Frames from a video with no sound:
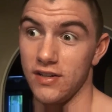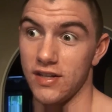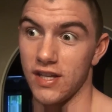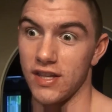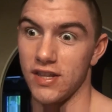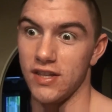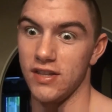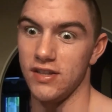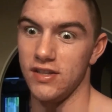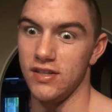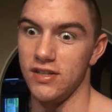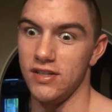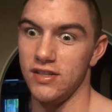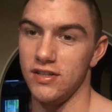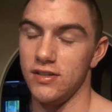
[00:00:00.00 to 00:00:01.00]
then
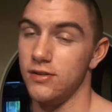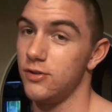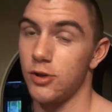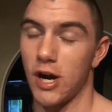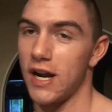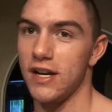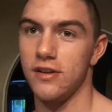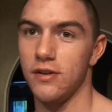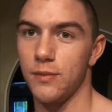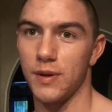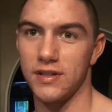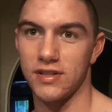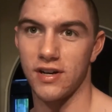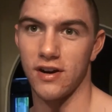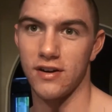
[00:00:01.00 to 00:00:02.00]
you try to do a
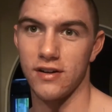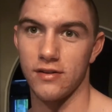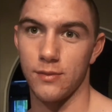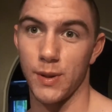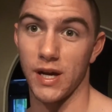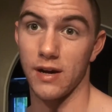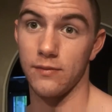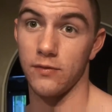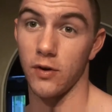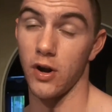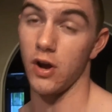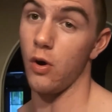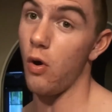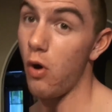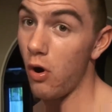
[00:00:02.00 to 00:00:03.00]
bunch of cardio to make up for
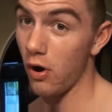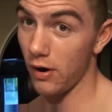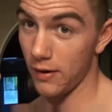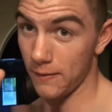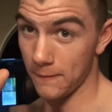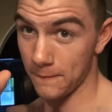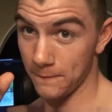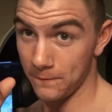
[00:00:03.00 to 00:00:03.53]
it, or